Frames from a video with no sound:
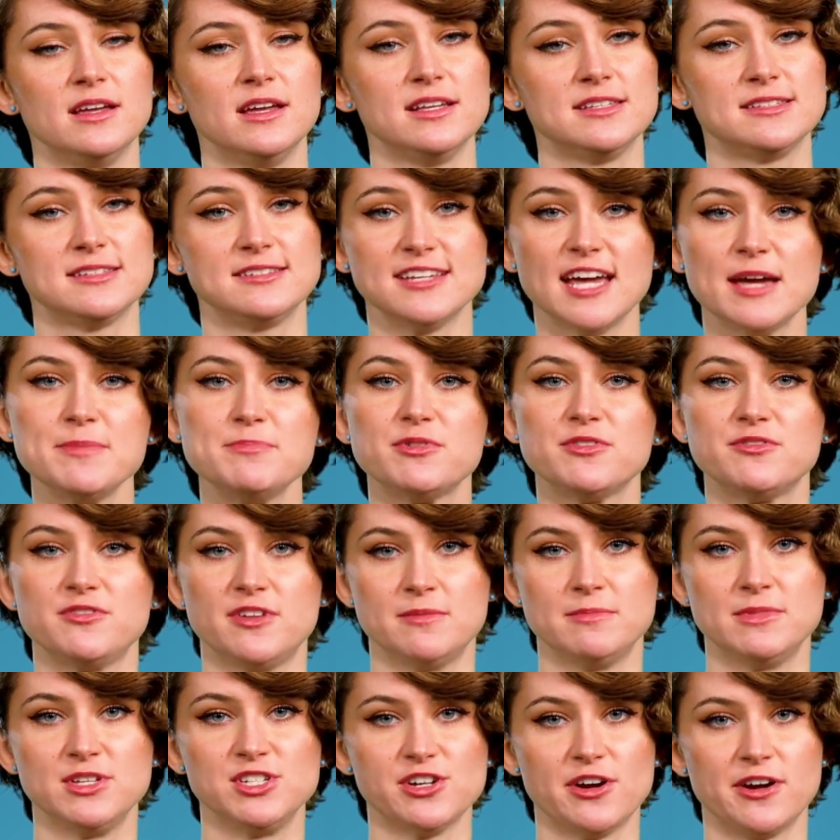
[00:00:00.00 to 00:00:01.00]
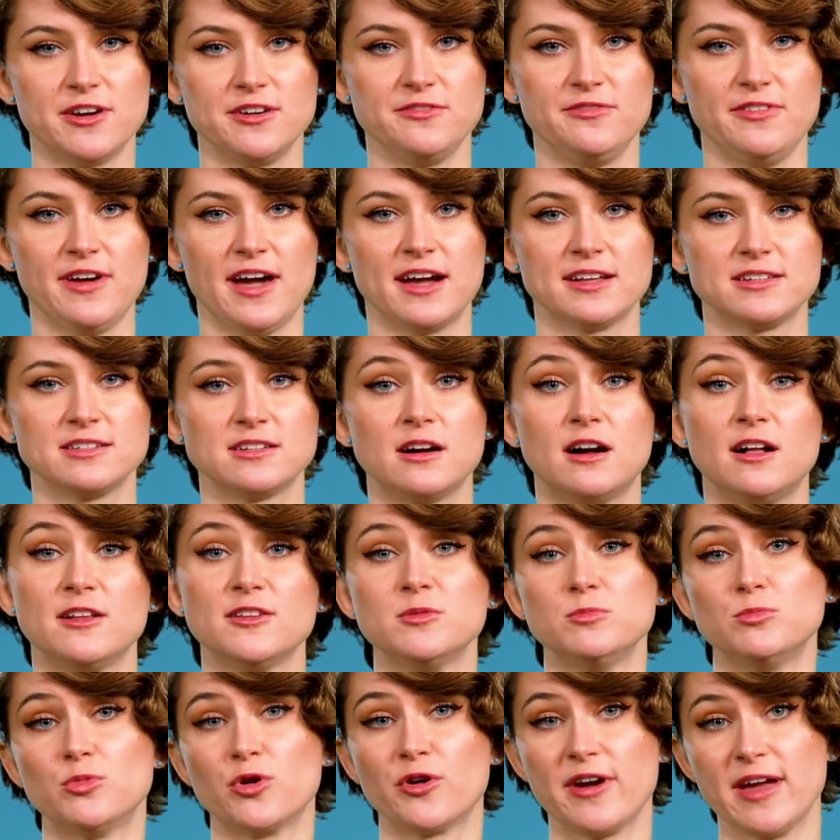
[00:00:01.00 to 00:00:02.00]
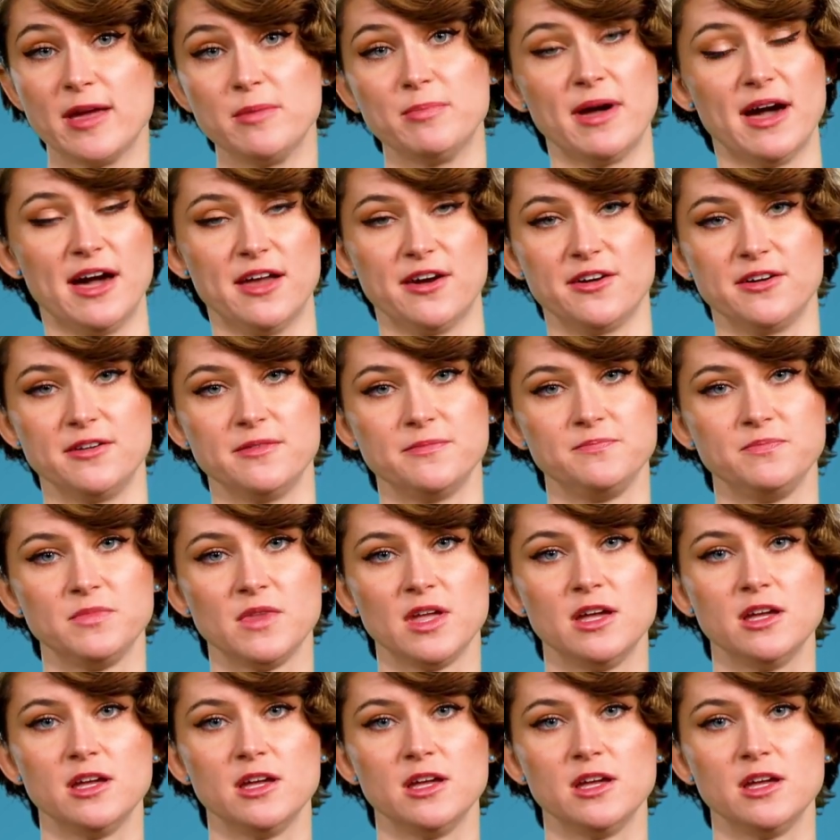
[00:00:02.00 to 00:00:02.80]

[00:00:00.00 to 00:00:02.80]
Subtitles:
is a type of image artifact called a moire pattern,